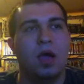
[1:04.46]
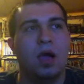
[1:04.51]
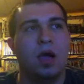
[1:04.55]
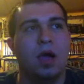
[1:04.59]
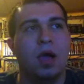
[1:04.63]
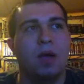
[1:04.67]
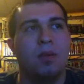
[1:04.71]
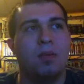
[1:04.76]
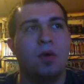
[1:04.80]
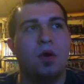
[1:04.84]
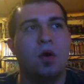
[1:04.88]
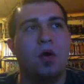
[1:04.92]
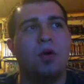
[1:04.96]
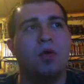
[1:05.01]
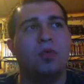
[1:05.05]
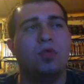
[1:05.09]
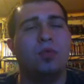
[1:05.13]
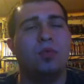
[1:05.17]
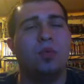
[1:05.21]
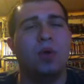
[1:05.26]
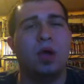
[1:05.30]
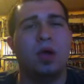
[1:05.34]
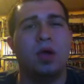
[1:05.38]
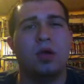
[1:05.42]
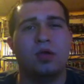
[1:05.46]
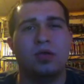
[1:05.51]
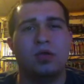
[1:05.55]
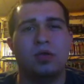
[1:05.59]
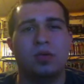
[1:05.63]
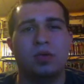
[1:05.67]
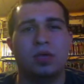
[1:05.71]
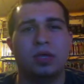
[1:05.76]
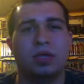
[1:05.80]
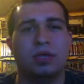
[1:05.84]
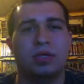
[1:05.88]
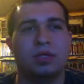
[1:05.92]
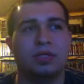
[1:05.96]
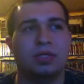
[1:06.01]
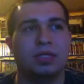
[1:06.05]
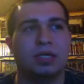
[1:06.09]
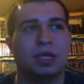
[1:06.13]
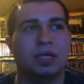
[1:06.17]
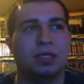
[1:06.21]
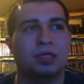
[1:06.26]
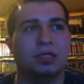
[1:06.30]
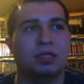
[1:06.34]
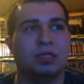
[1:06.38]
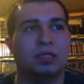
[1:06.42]
Um, all the while, you get the
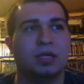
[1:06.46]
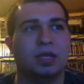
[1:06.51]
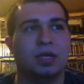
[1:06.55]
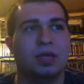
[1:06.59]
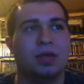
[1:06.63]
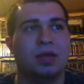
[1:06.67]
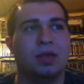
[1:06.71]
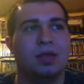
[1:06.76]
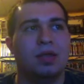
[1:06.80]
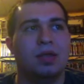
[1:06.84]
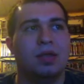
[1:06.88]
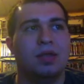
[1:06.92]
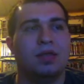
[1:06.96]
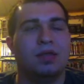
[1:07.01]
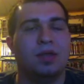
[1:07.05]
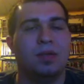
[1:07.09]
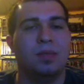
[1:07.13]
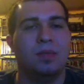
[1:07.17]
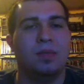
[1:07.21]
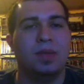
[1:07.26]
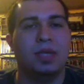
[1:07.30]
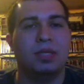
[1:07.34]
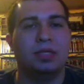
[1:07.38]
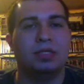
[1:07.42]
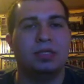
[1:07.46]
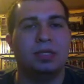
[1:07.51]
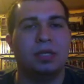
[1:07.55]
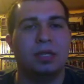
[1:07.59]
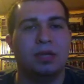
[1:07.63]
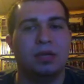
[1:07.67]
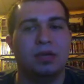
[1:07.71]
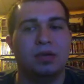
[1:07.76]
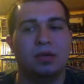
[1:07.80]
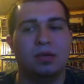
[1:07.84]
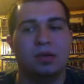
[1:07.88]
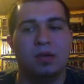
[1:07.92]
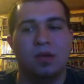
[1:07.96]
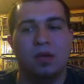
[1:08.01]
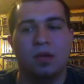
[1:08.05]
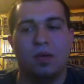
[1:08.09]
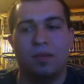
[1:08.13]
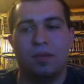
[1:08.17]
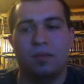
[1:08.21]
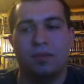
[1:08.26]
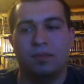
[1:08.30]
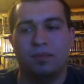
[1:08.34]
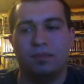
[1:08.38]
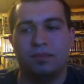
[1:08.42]
sense that, that Mason
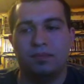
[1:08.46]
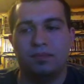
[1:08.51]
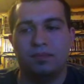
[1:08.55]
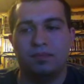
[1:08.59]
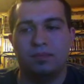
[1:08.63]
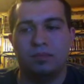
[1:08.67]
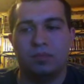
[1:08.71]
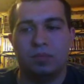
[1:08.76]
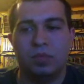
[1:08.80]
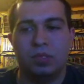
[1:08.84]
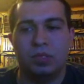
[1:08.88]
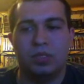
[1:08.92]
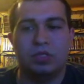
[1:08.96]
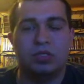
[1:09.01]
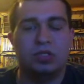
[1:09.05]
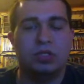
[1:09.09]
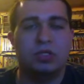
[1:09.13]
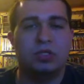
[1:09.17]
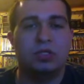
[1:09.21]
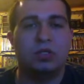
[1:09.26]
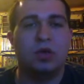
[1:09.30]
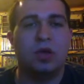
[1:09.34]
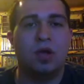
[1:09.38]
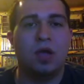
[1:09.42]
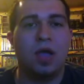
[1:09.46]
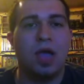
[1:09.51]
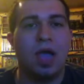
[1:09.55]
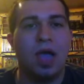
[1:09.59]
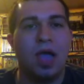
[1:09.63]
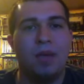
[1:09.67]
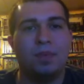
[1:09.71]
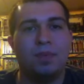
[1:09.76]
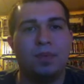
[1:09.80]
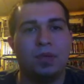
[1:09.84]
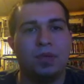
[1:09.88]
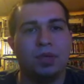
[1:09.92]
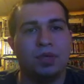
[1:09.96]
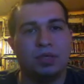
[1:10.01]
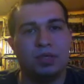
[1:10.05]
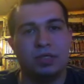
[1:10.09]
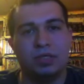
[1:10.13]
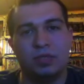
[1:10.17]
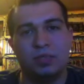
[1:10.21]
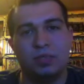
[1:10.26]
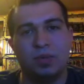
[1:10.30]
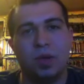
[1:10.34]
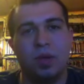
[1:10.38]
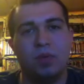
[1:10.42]
is just not happy, and
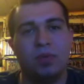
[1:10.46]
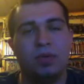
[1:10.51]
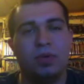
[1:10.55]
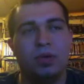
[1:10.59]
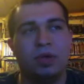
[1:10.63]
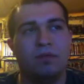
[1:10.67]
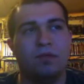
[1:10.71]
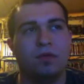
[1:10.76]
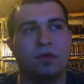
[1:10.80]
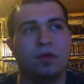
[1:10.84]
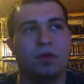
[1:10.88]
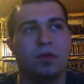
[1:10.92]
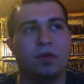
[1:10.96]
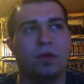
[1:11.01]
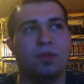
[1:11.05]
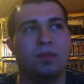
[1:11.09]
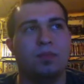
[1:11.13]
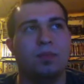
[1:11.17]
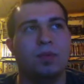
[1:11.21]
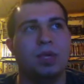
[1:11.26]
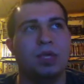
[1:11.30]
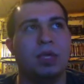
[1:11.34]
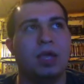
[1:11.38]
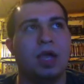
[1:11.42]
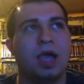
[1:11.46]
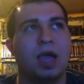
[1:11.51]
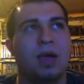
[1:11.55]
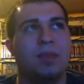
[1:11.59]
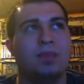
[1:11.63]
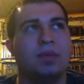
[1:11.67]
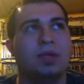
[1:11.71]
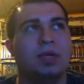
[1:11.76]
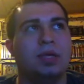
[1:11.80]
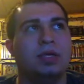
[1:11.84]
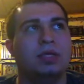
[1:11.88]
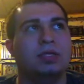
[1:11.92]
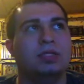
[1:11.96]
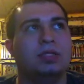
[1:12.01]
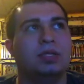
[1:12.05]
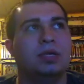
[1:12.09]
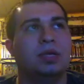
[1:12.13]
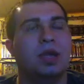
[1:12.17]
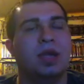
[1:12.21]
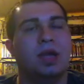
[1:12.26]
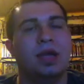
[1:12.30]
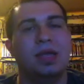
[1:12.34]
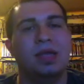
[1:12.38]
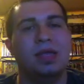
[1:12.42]
he's probably never going to be happy. He's
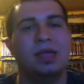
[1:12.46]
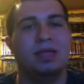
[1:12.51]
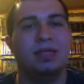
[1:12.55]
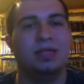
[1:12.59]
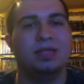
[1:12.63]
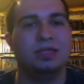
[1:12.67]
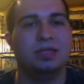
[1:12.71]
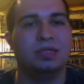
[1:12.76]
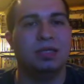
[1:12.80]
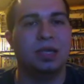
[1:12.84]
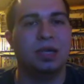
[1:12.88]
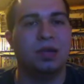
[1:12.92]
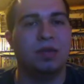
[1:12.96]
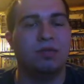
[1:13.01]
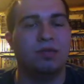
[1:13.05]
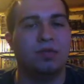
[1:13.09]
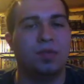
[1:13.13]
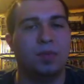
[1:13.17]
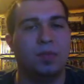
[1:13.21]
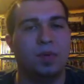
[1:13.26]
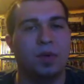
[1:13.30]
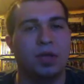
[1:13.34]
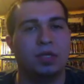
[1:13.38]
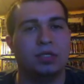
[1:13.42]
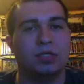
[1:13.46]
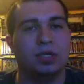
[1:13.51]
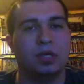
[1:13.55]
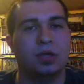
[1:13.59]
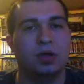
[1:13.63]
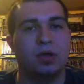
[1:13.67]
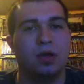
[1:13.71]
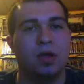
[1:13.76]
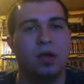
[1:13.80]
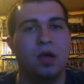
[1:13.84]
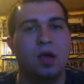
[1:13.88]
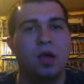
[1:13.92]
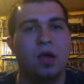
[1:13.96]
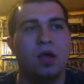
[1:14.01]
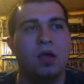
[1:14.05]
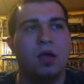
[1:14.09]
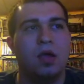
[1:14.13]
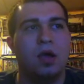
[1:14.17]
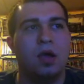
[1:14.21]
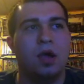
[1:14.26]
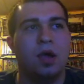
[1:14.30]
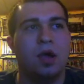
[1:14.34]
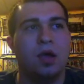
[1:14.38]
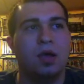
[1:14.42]
in a heightened state of depression.
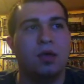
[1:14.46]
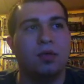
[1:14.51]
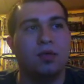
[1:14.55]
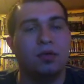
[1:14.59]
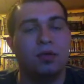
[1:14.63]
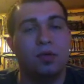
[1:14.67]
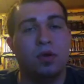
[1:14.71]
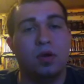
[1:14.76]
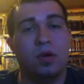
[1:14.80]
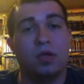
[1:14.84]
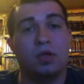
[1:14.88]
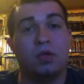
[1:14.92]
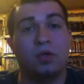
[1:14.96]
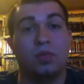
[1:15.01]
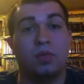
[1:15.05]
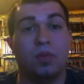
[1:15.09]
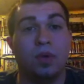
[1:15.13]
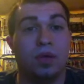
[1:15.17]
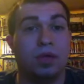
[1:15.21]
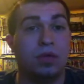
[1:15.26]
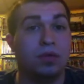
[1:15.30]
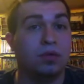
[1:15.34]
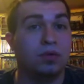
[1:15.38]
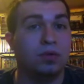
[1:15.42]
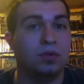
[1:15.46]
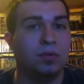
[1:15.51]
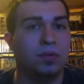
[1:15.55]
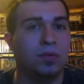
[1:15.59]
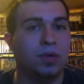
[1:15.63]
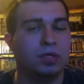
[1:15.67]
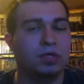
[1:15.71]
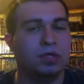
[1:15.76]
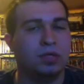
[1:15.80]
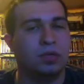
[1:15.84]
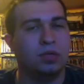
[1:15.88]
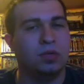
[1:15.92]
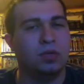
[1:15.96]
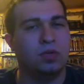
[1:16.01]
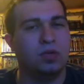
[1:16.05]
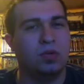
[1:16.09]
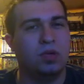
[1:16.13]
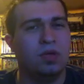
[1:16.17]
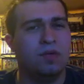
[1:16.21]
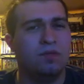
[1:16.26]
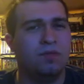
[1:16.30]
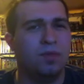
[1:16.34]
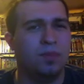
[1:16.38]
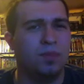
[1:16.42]
Uh, not your regular depression that you
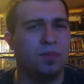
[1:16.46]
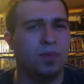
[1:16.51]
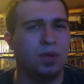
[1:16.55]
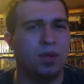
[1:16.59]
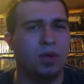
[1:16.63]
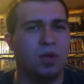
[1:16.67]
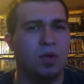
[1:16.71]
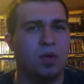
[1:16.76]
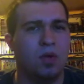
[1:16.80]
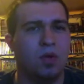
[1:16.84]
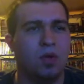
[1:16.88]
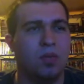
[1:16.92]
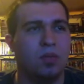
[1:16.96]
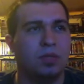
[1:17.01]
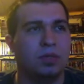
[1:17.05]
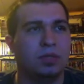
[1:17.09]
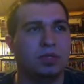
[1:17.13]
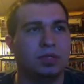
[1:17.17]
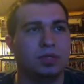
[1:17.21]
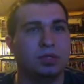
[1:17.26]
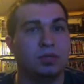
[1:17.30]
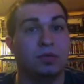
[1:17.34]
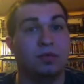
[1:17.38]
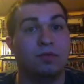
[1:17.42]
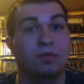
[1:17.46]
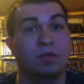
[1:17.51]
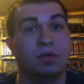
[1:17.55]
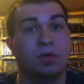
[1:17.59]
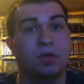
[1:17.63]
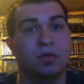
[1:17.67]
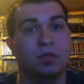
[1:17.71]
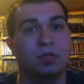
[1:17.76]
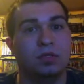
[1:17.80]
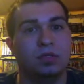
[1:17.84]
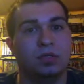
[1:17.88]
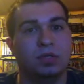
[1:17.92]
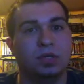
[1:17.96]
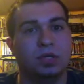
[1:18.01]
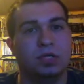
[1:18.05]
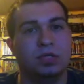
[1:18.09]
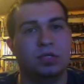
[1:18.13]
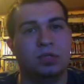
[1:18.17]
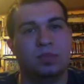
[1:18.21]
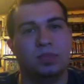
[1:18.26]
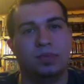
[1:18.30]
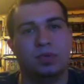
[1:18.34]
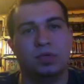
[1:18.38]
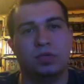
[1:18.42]
get from being homeless and living on the
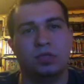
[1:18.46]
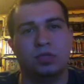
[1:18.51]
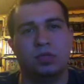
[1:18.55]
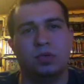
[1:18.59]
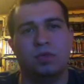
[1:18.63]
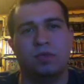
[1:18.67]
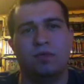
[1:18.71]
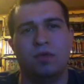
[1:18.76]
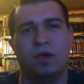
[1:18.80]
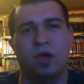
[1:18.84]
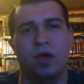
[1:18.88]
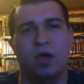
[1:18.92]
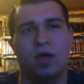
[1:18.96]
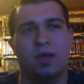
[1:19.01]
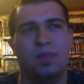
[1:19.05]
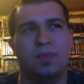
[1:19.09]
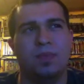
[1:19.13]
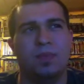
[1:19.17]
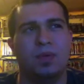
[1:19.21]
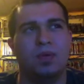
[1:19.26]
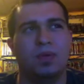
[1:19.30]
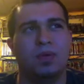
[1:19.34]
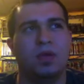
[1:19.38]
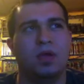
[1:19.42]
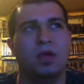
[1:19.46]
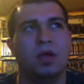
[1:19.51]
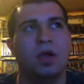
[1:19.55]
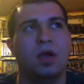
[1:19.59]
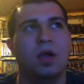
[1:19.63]
streets, but sort of a hyper